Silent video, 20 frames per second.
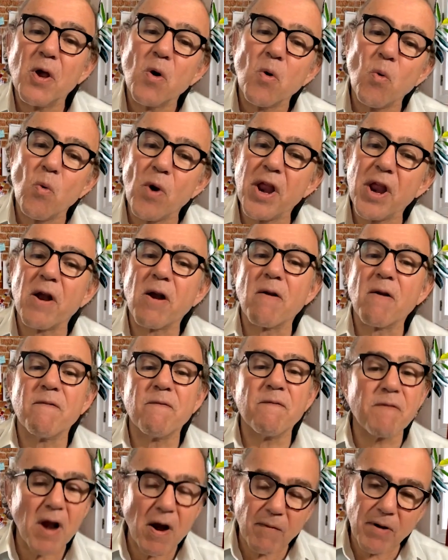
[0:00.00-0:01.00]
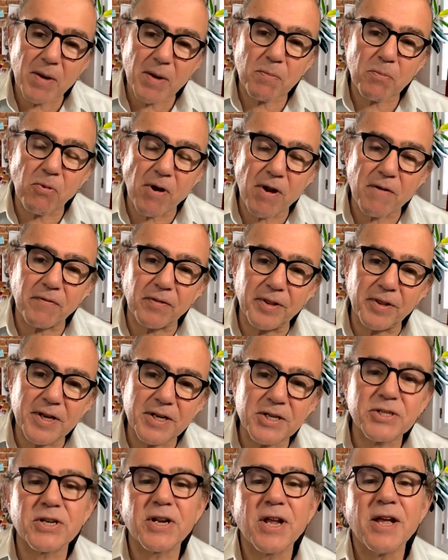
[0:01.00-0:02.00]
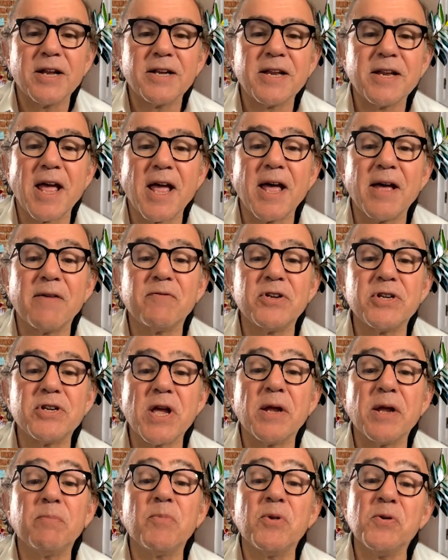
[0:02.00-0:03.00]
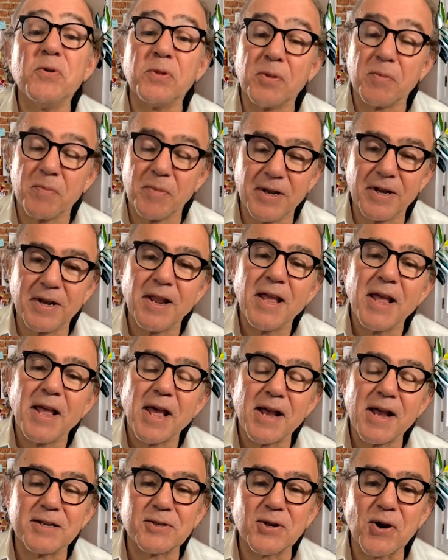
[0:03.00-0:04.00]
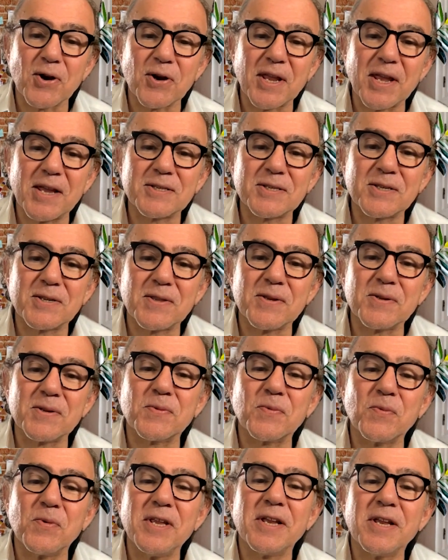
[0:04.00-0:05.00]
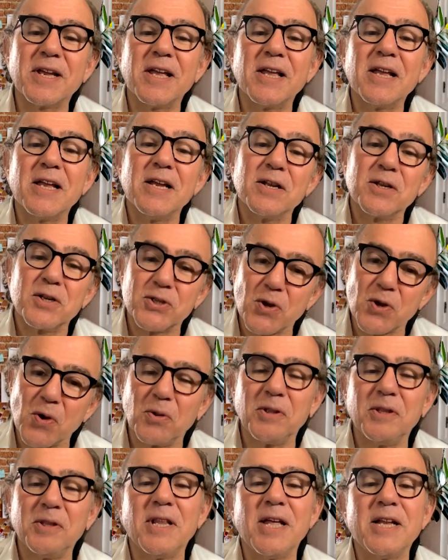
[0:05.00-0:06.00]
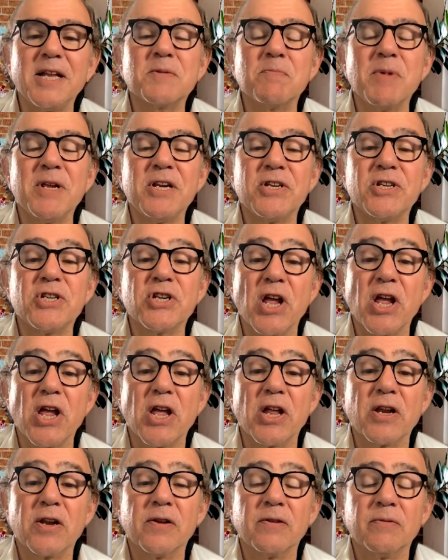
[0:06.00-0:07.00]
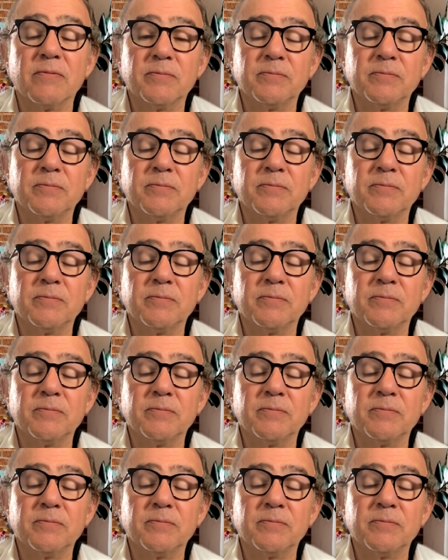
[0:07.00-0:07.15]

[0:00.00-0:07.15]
We are very privileged to have Jan Muleman as our guest this week. So let's meet Jan.